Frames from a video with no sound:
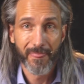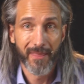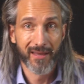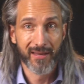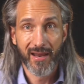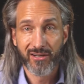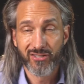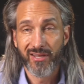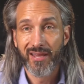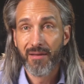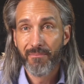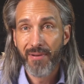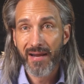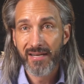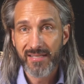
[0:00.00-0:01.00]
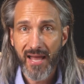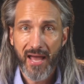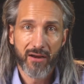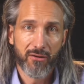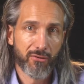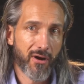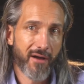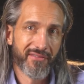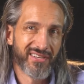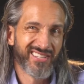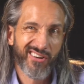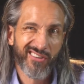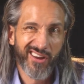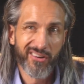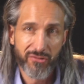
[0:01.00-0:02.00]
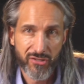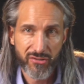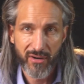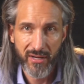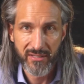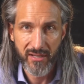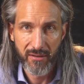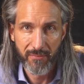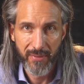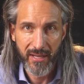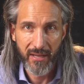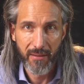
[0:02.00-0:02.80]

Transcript: it actually impacts that. Or obviously your interest rates can be